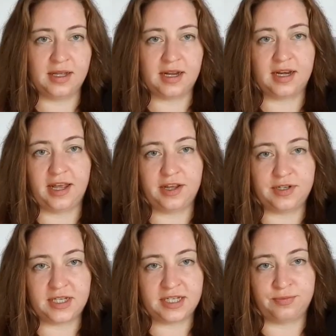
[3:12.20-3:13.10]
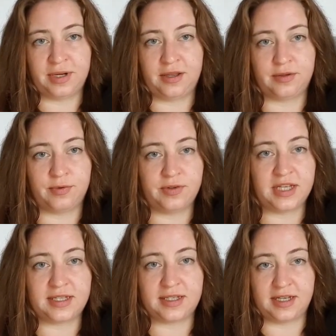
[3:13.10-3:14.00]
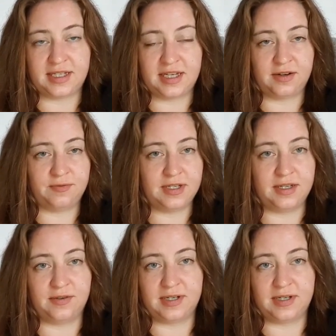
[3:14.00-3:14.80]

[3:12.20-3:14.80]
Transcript: I'd like you just to read through this list every single